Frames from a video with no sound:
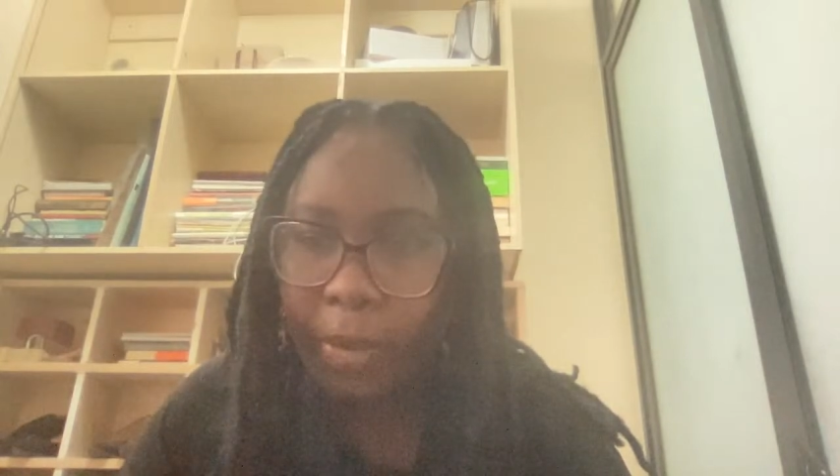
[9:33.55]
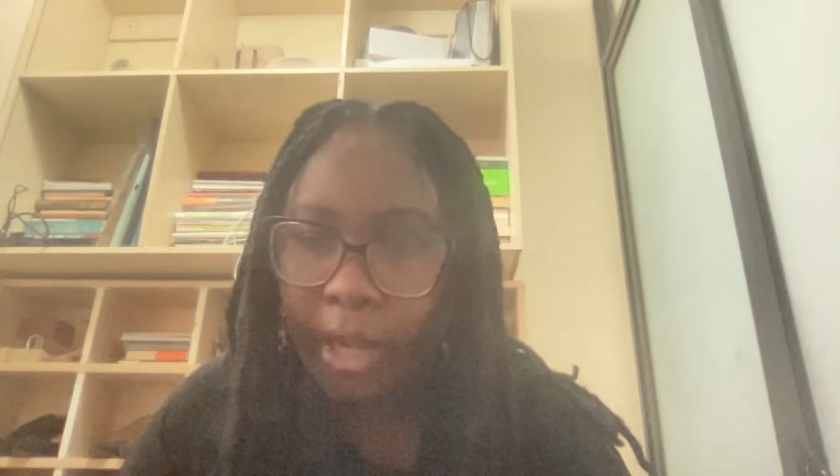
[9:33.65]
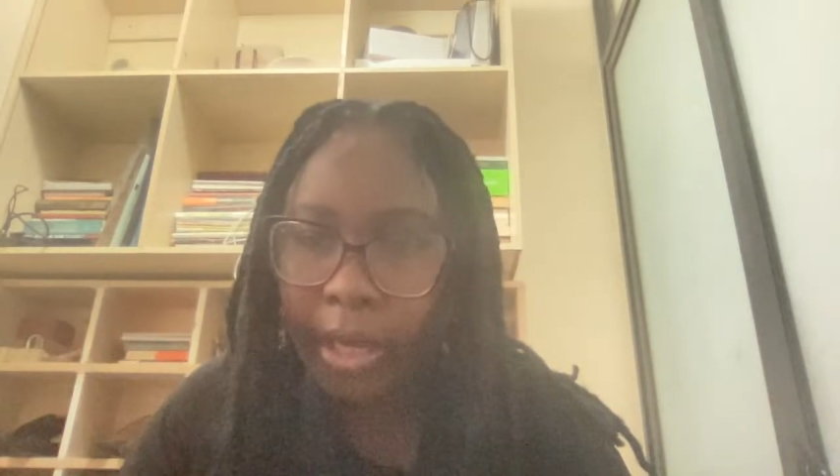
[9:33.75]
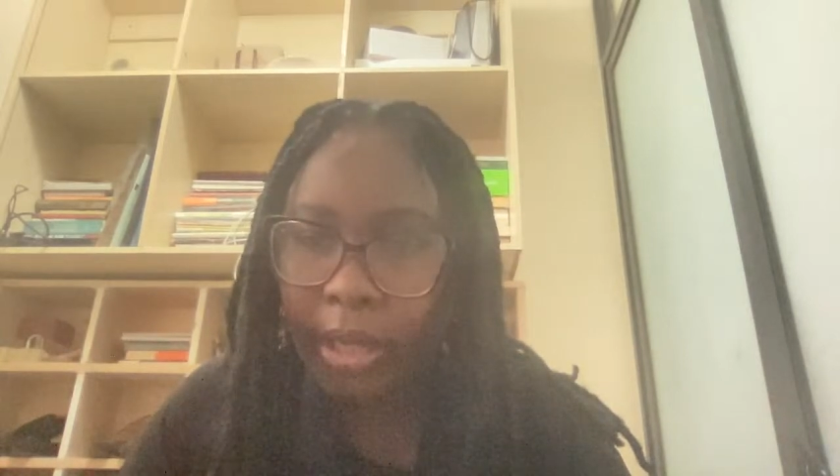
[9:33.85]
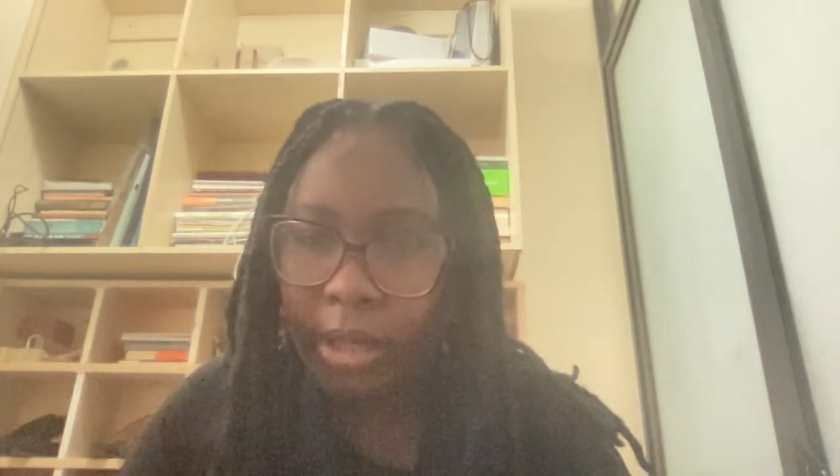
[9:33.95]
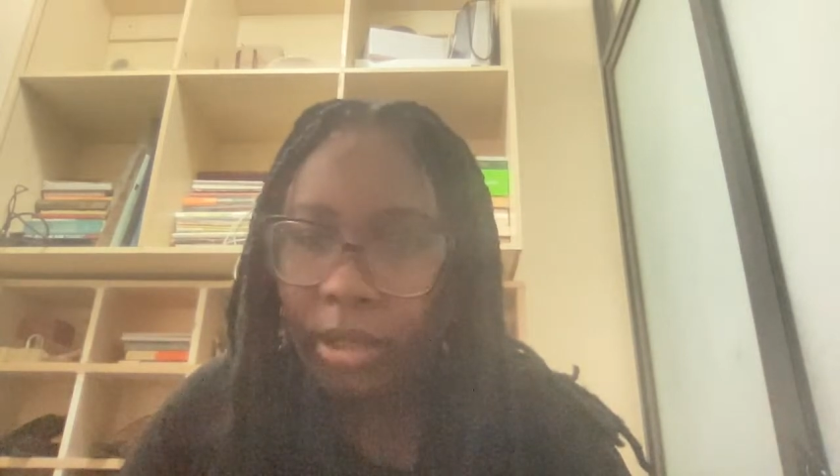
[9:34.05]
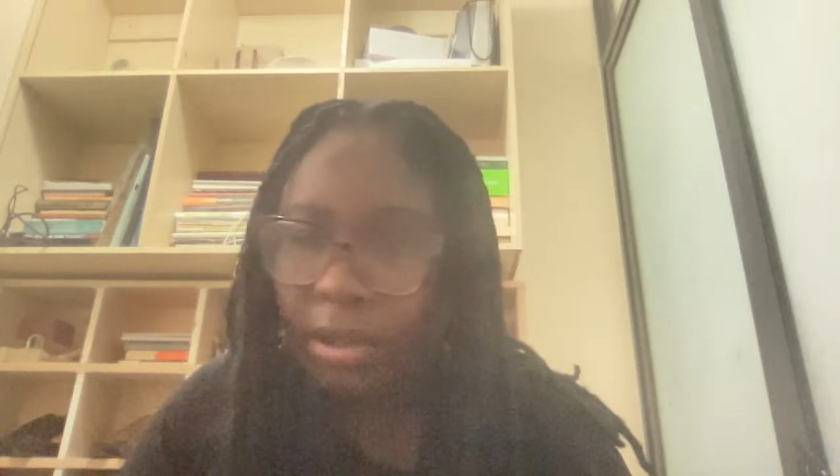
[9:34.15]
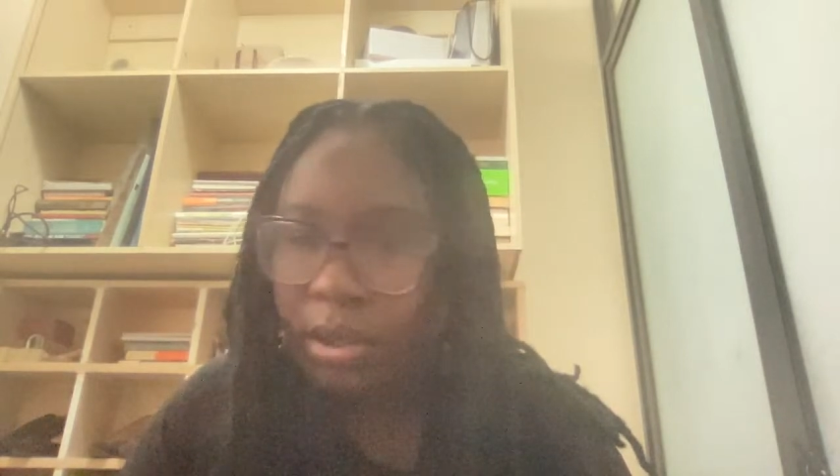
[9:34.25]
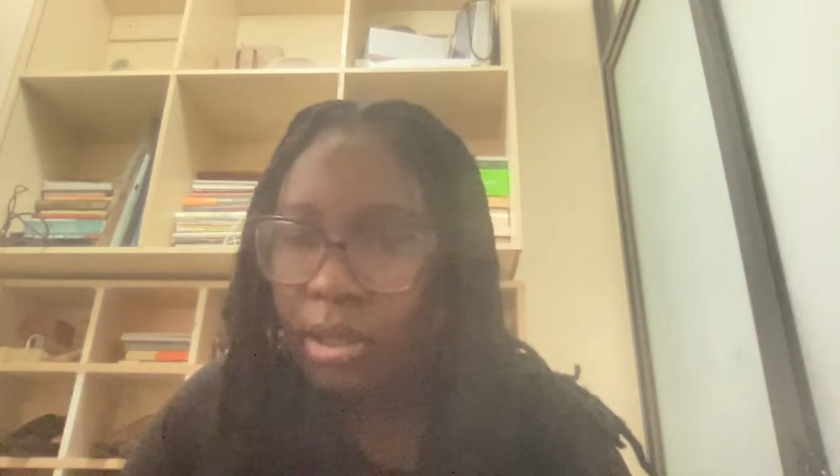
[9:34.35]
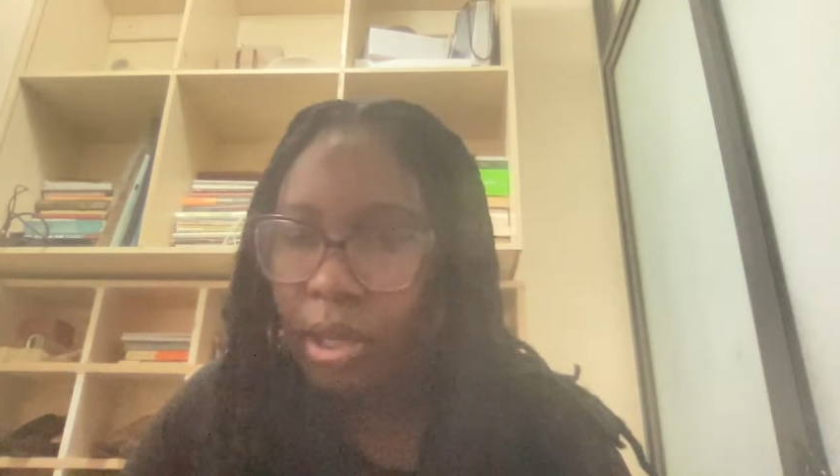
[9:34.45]
by
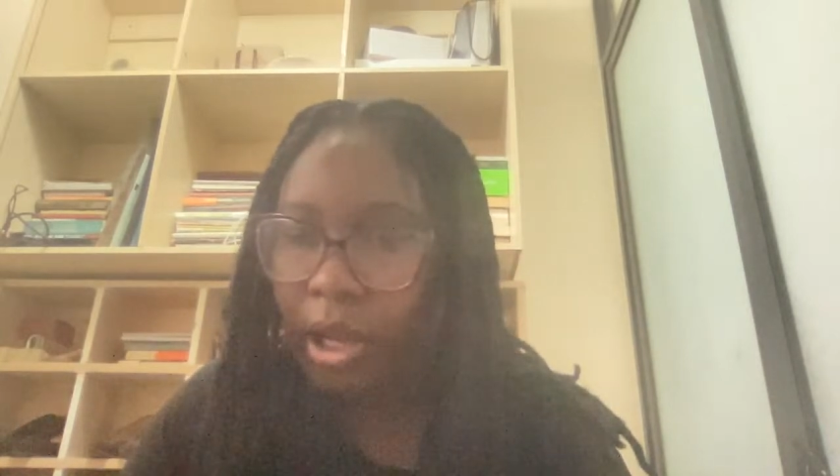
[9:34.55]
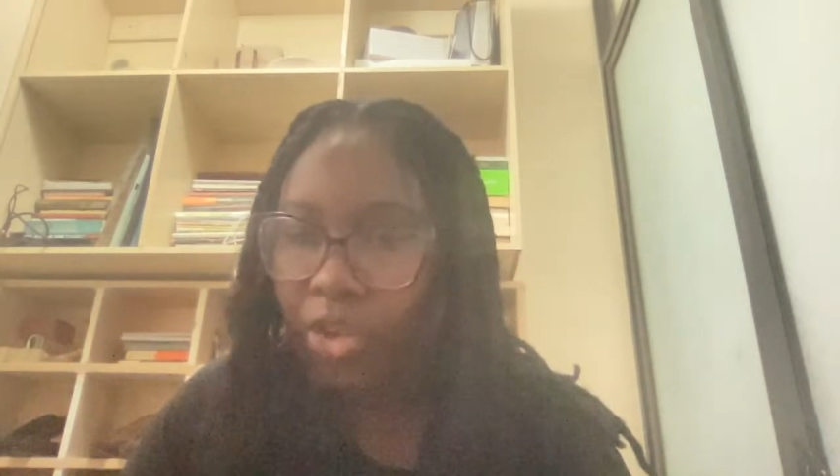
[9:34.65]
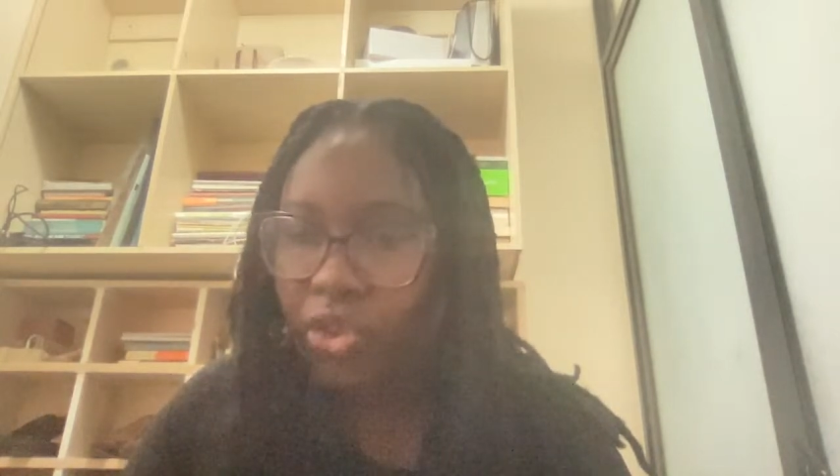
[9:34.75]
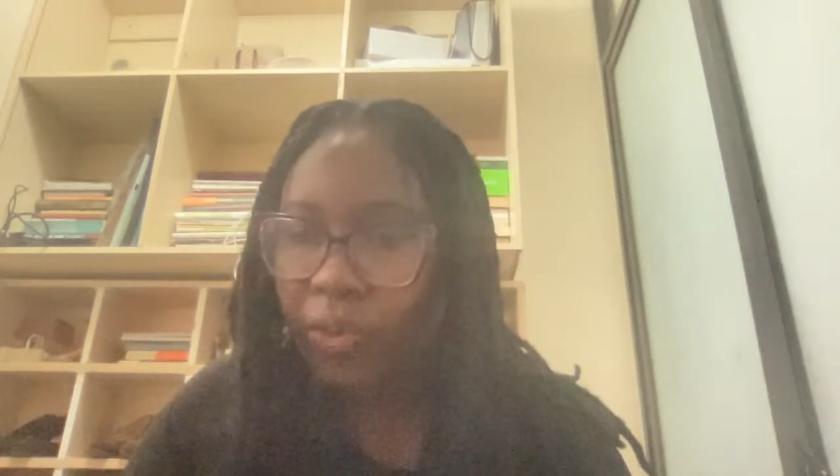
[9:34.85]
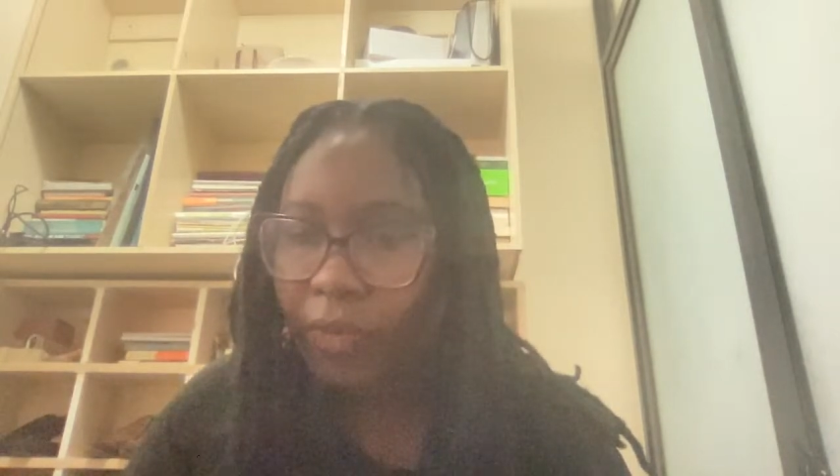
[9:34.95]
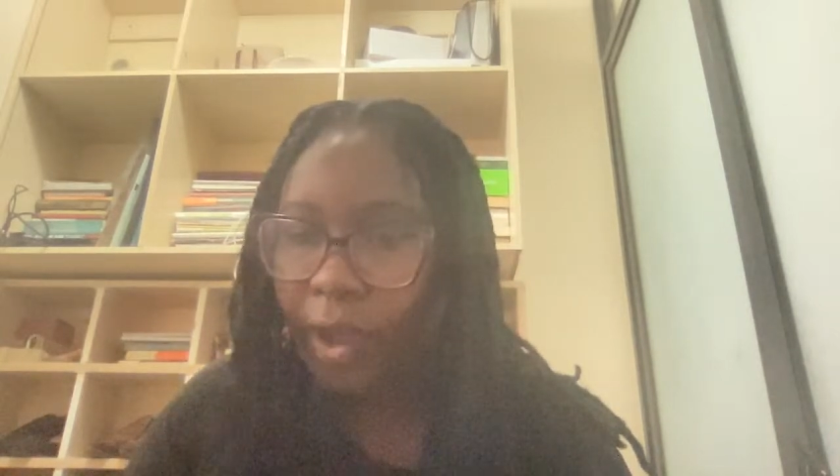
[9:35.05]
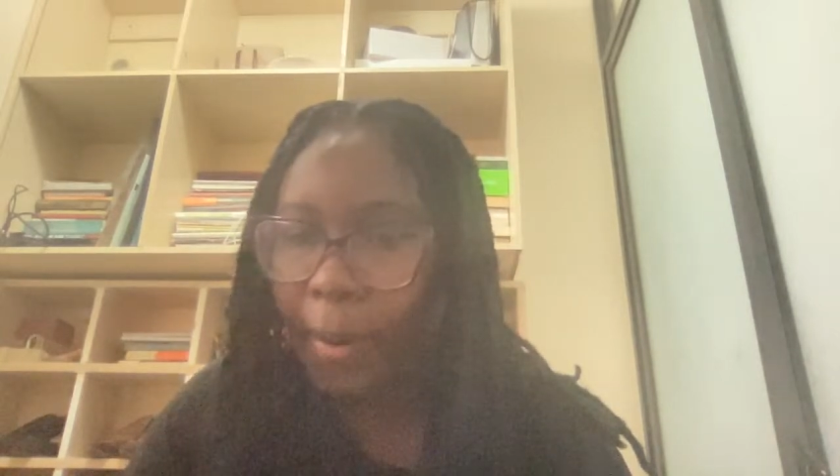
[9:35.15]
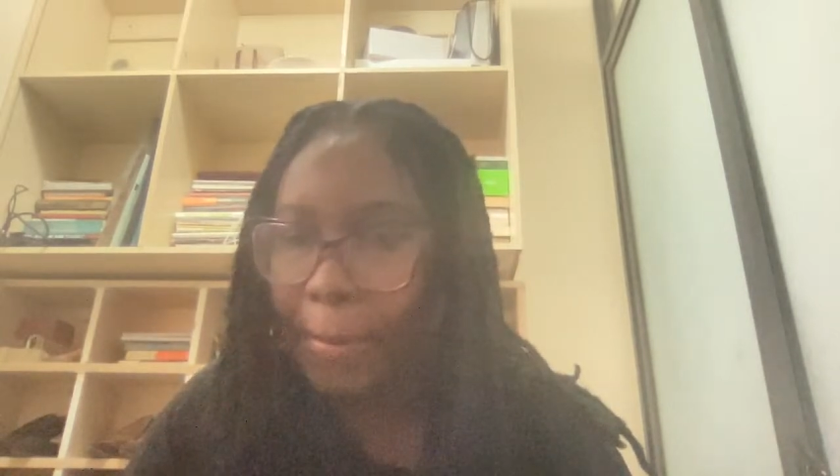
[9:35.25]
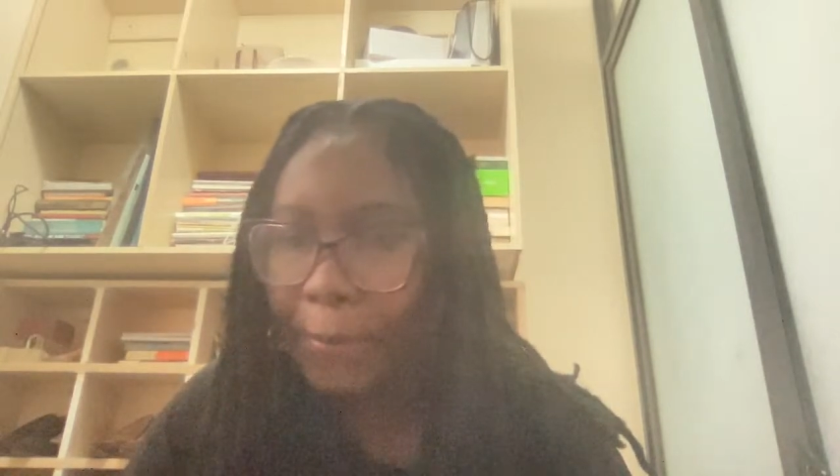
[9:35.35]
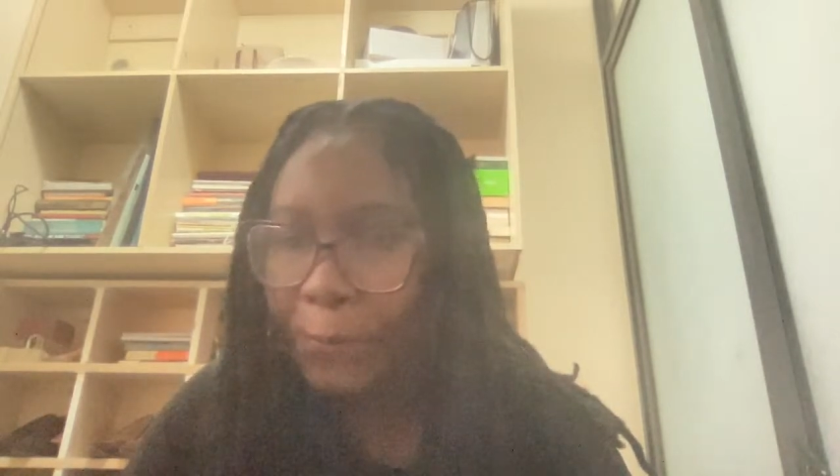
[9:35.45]

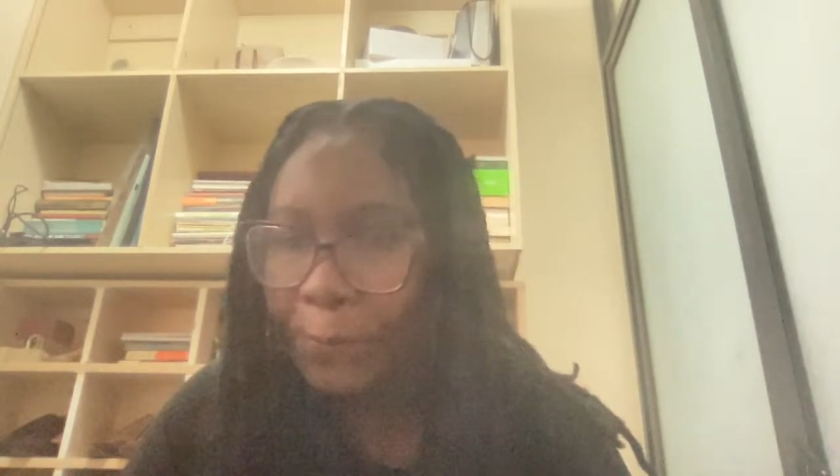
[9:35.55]
HFM.